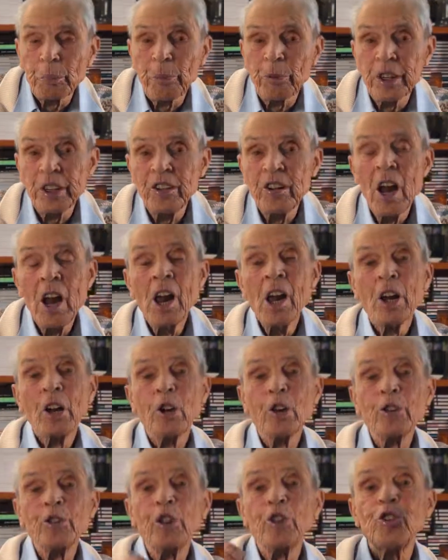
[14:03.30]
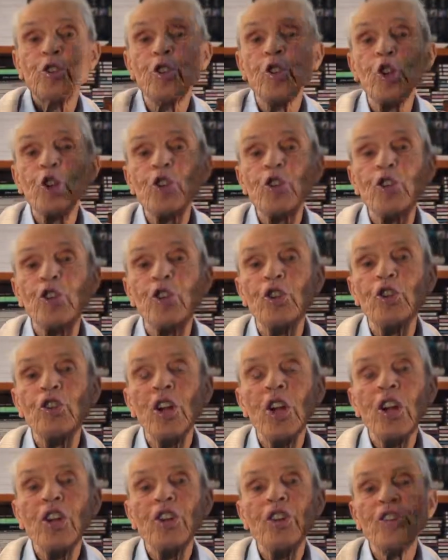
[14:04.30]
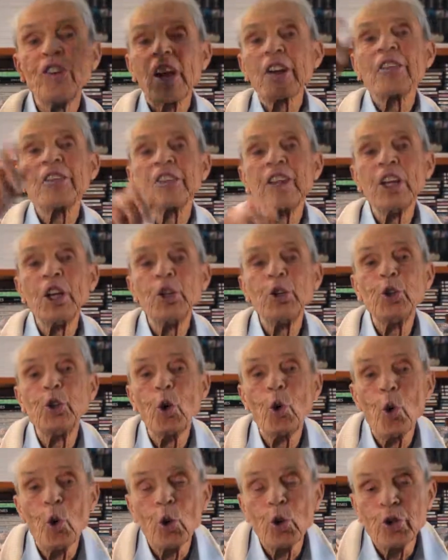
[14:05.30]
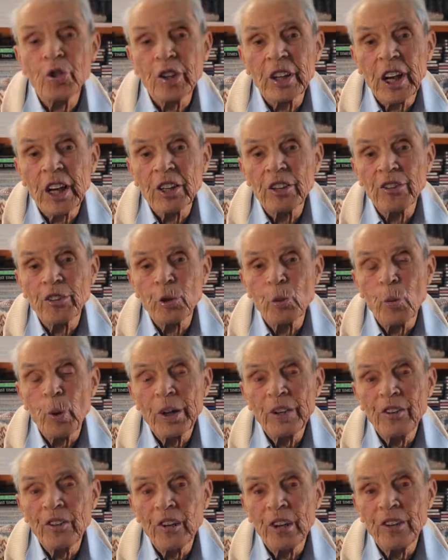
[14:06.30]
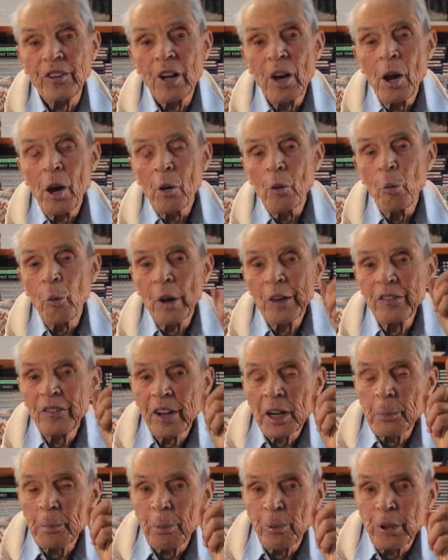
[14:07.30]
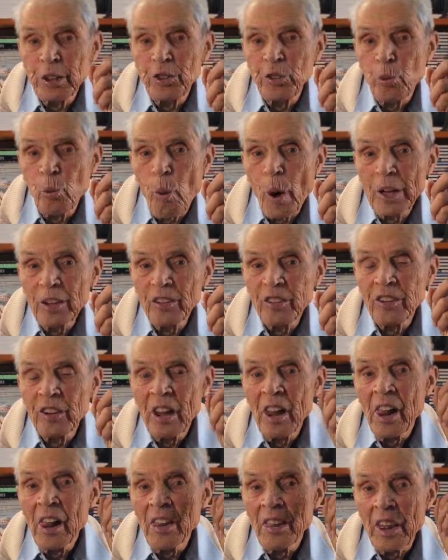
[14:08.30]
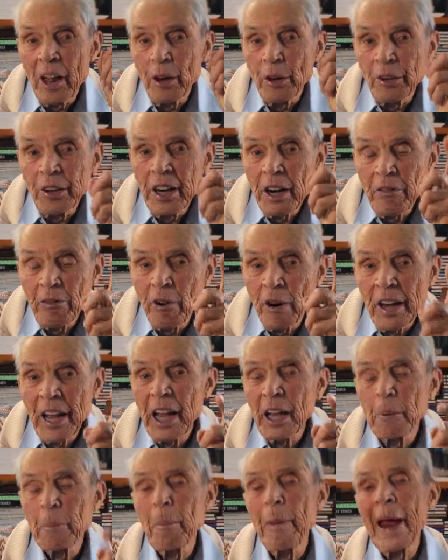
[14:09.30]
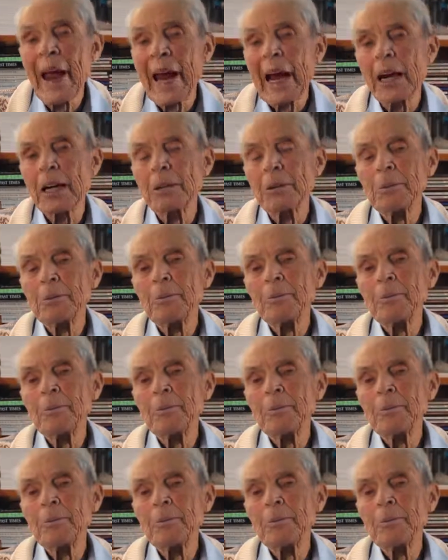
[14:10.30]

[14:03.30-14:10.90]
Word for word: to preach because the churches shut their doors against the Wesleys. Once they preached once, they were never allowed back.